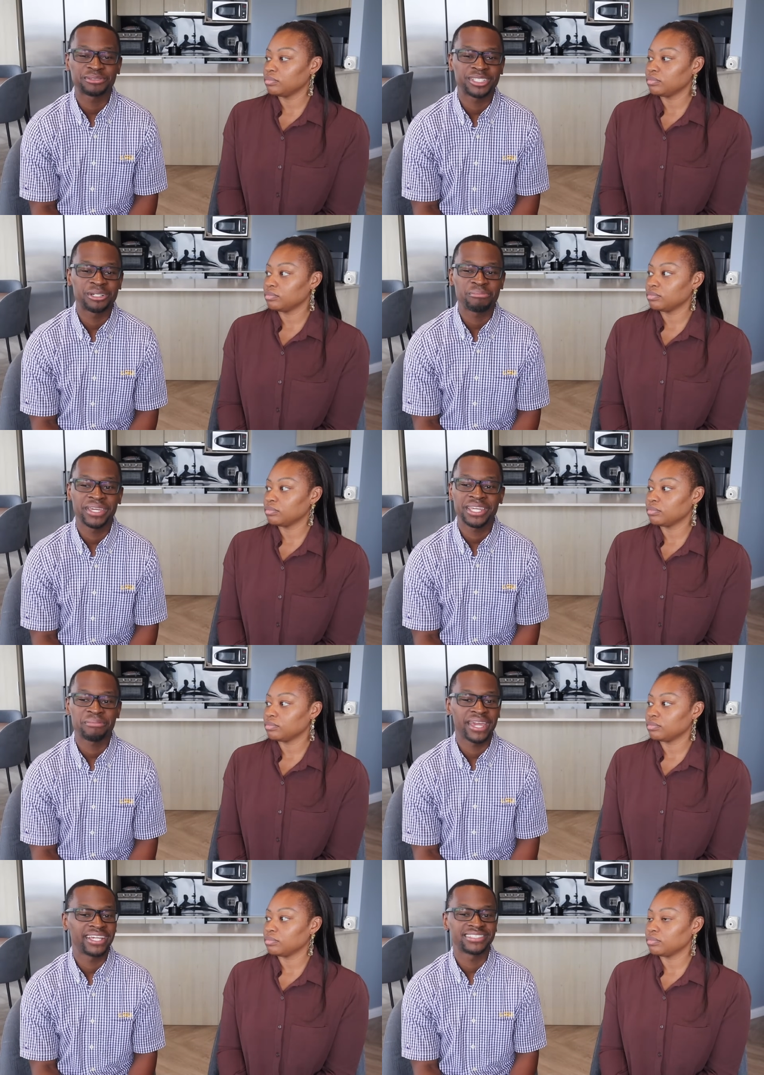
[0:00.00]
Speaker 1: some Pick
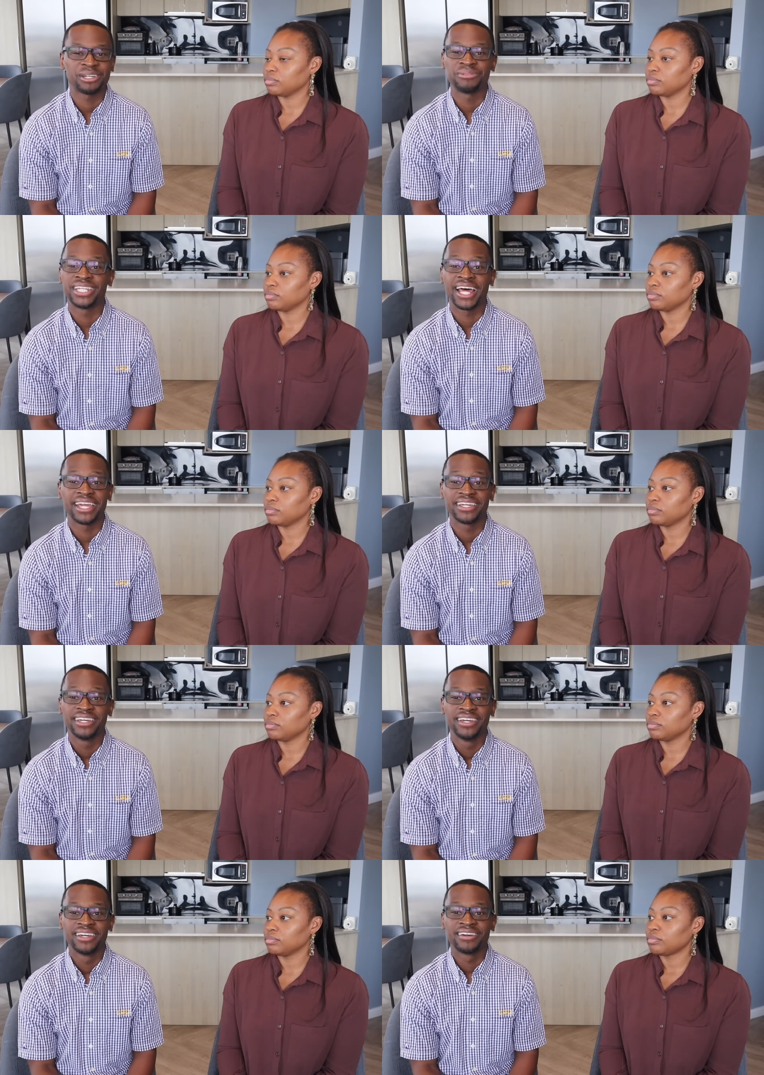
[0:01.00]
n Pays that we like.
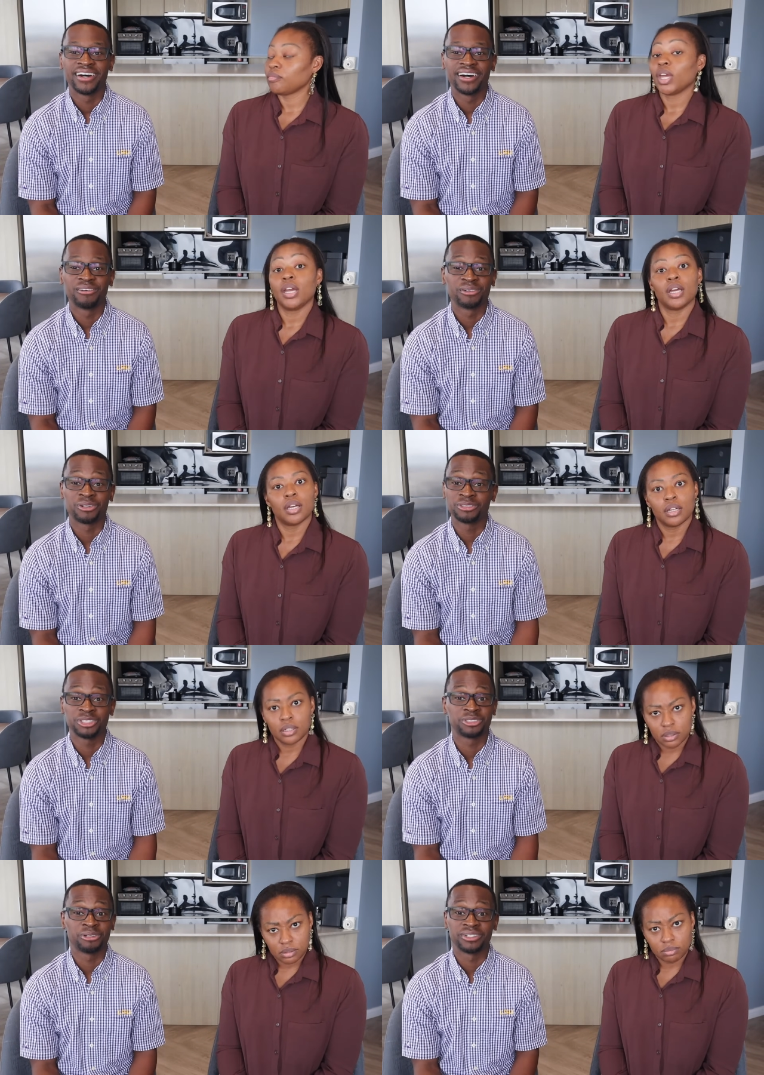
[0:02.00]
Uh,
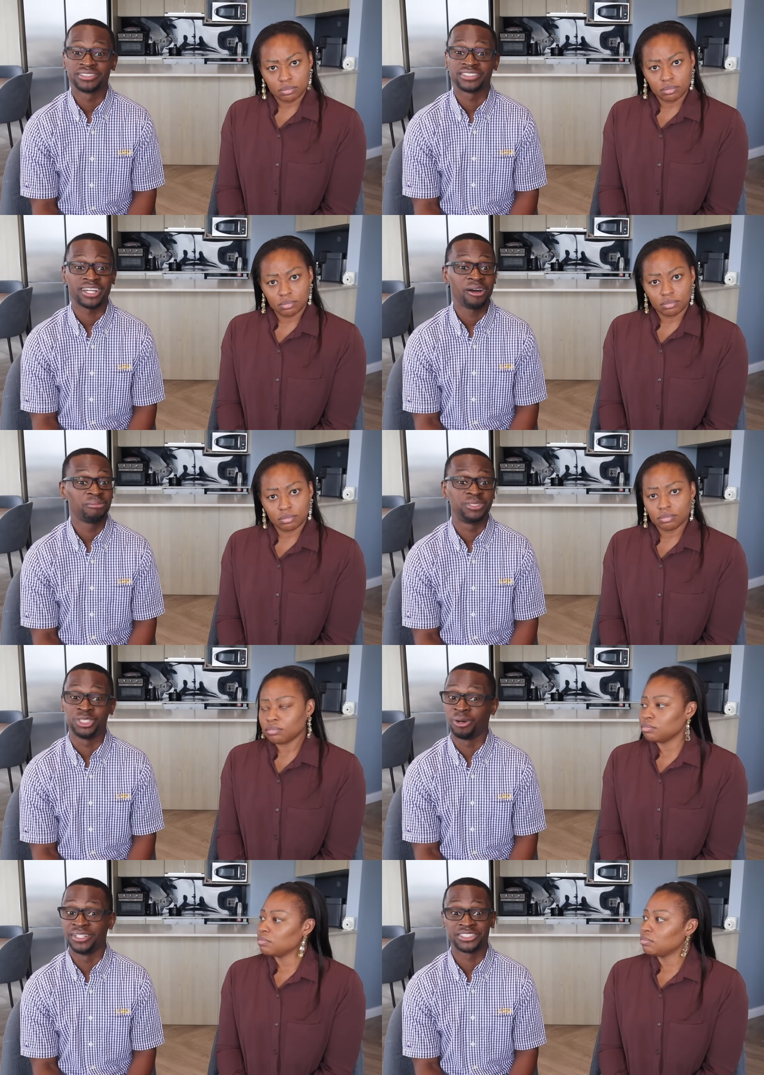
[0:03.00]
grocery stores. Some
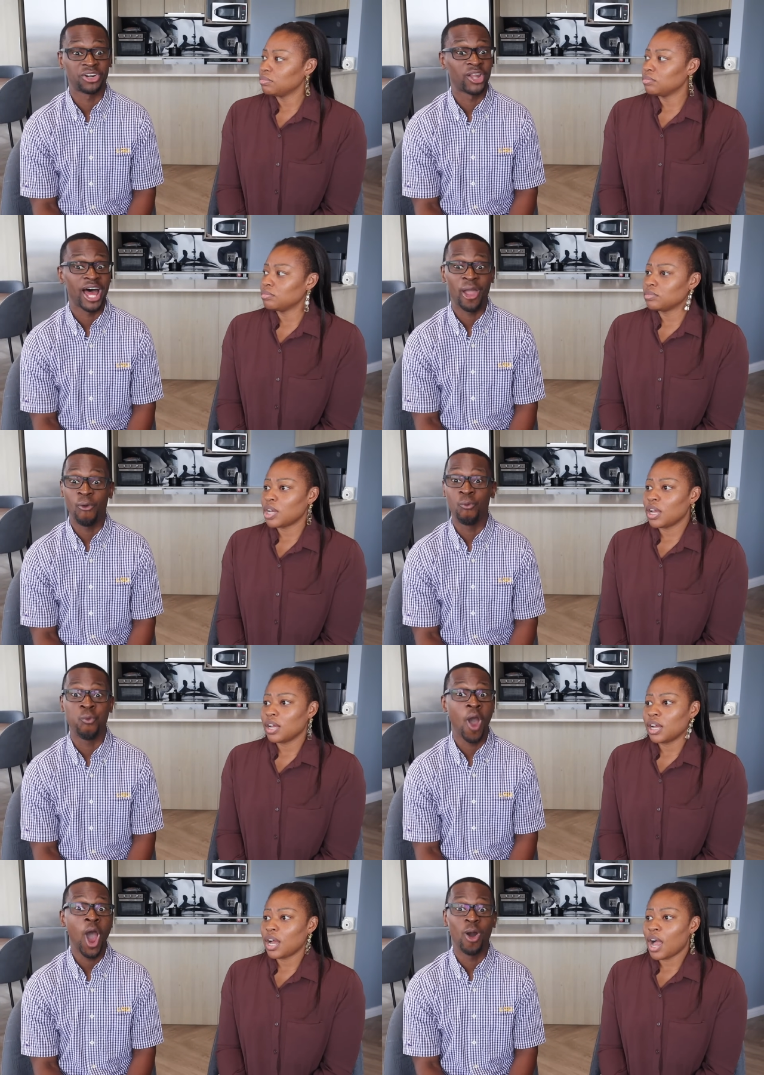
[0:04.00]
joints are
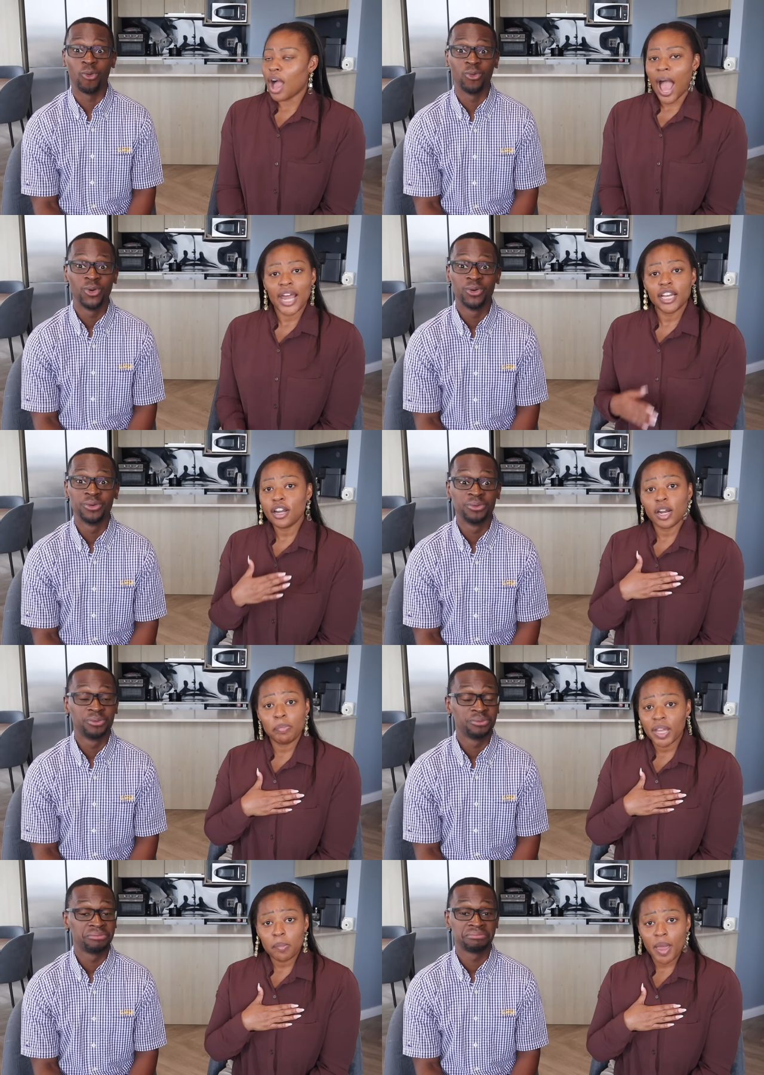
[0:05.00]
like, whoa.
Speaker 2: I didn't know
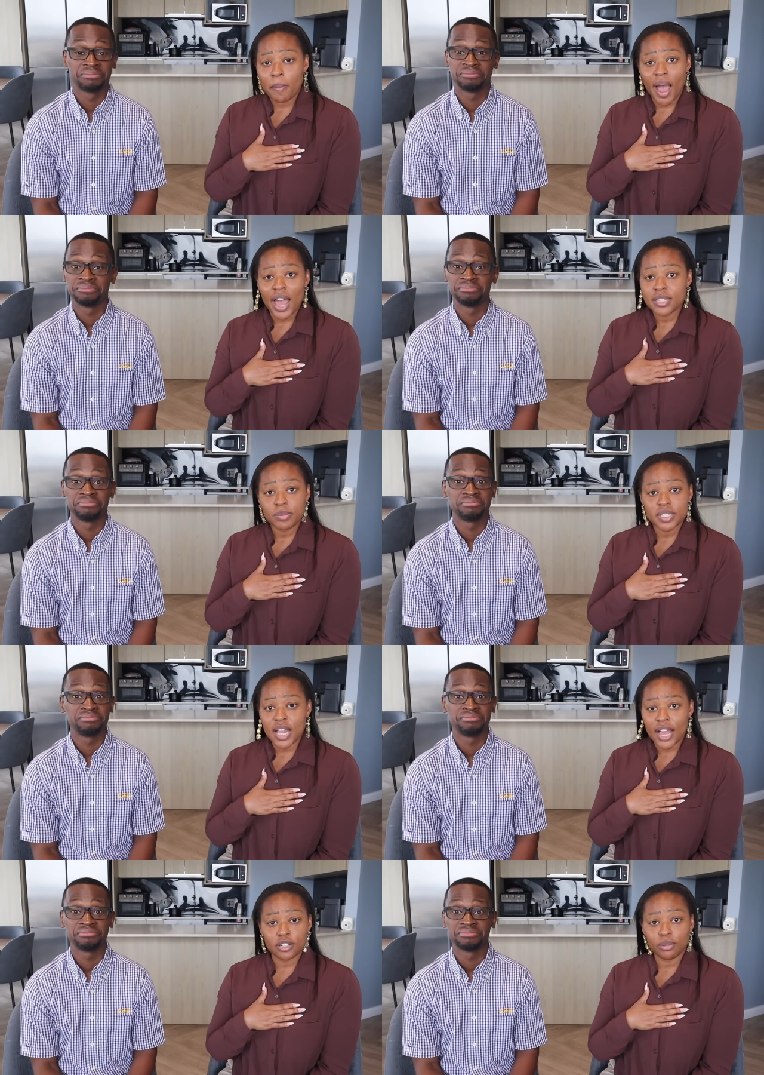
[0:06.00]
the Pick n Pay by us was
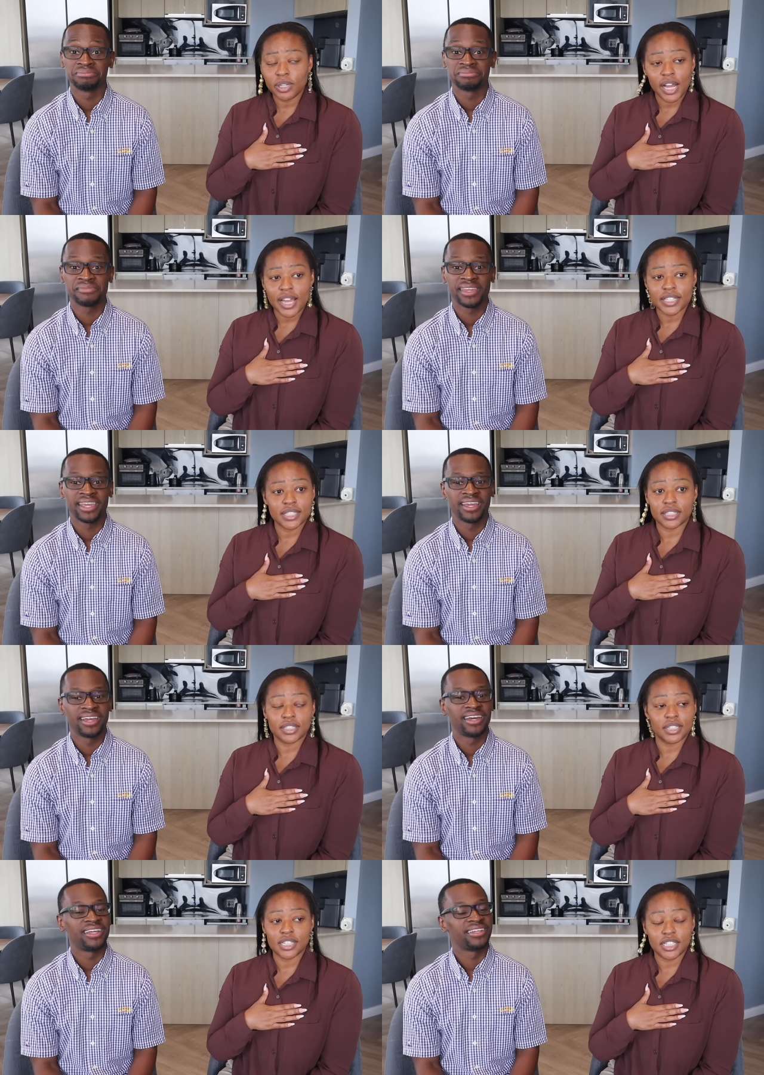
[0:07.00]
not doing us
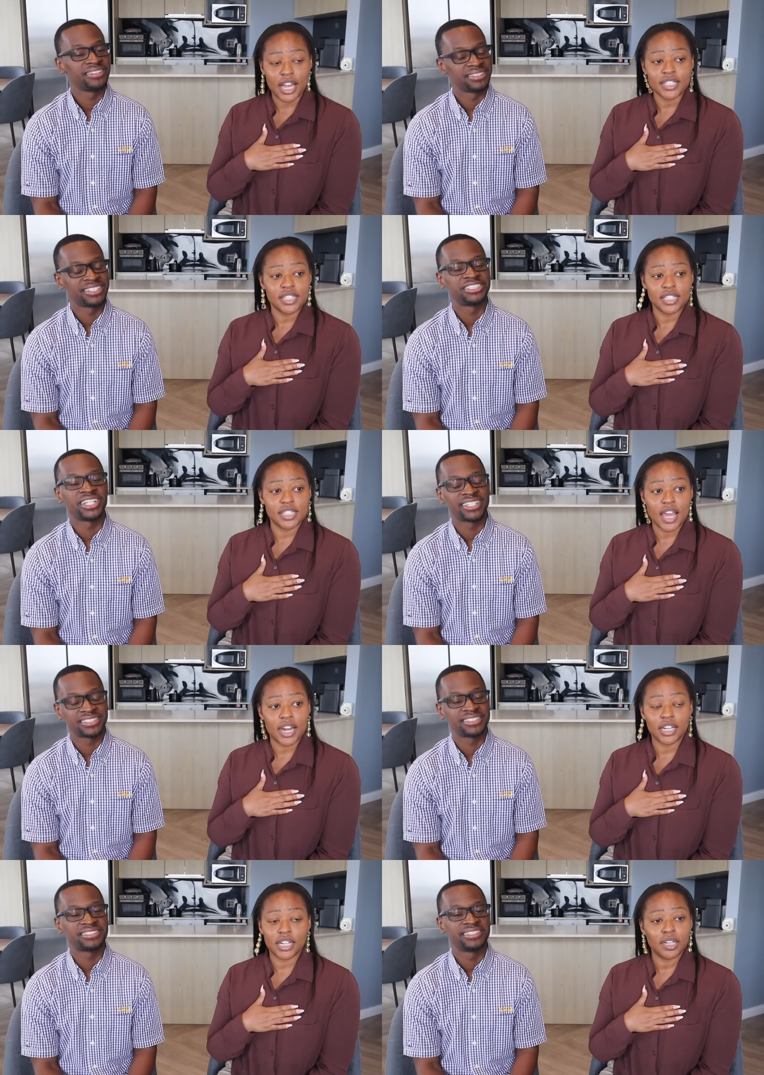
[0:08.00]
the justice,
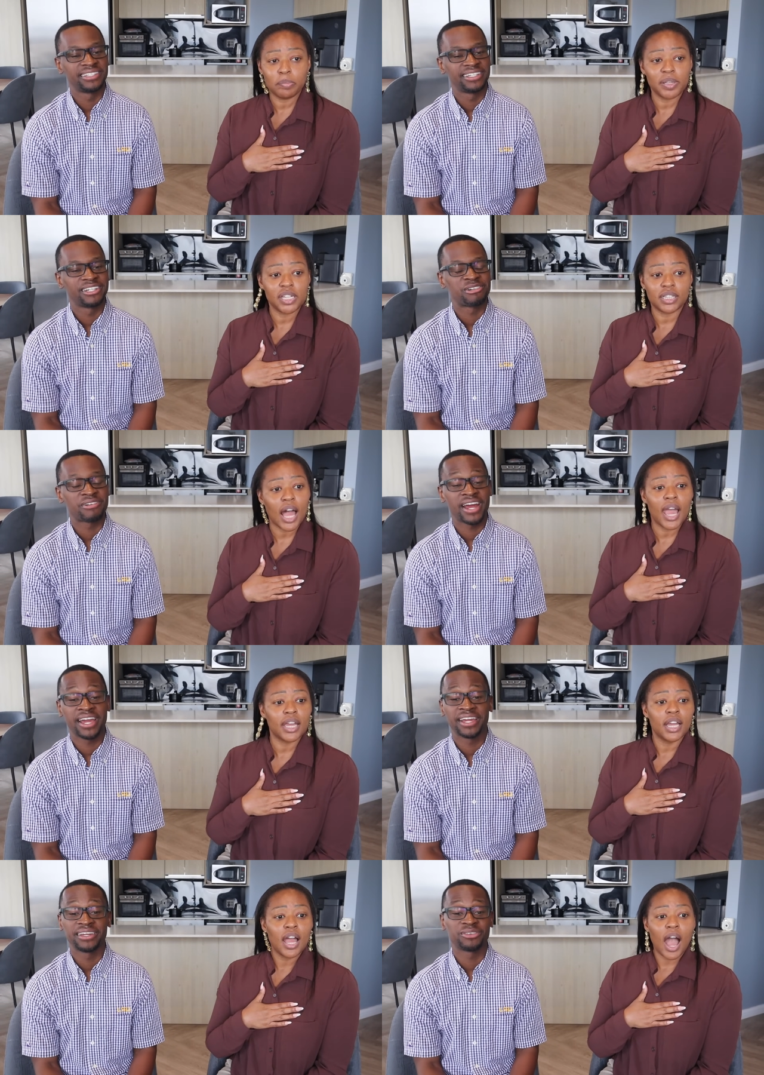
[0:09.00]
that it could be. Like
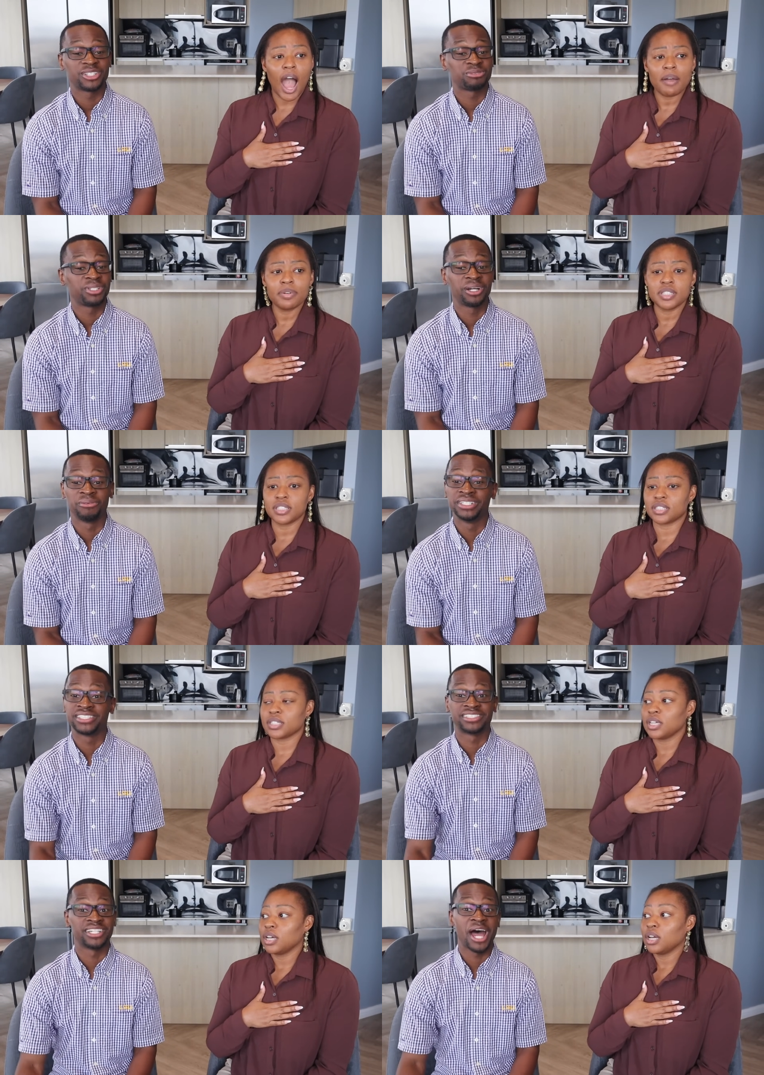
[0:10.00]
right. I was,
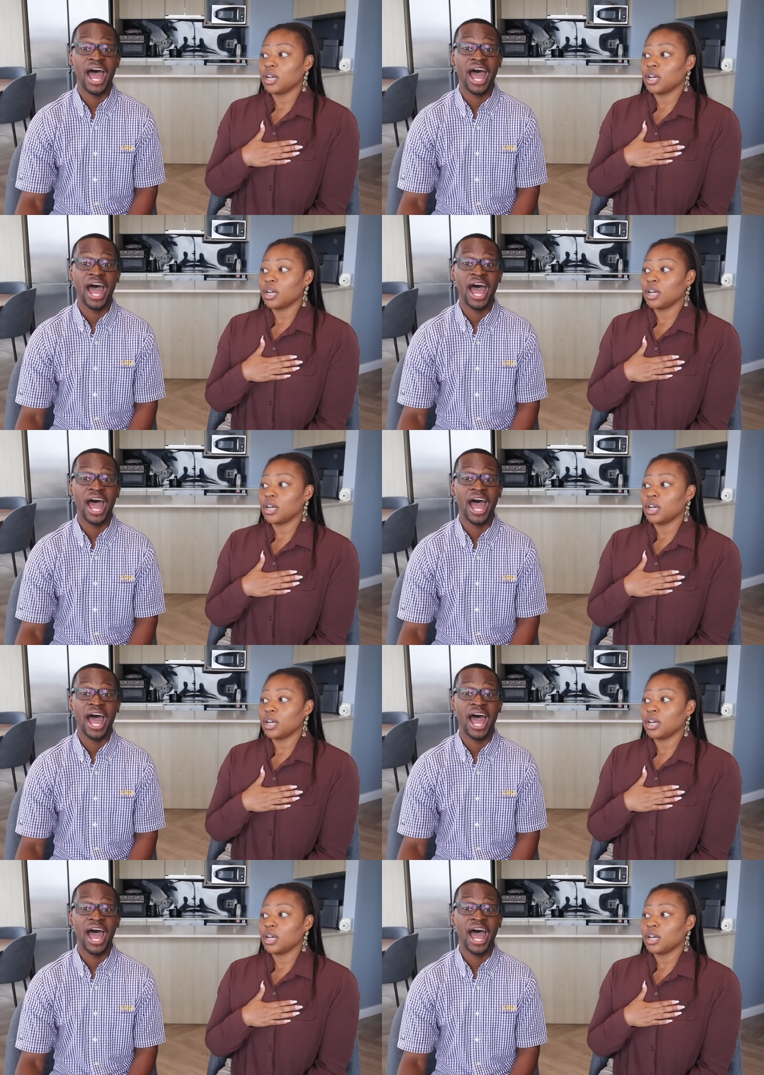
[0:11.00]
Speaker 1: went to some.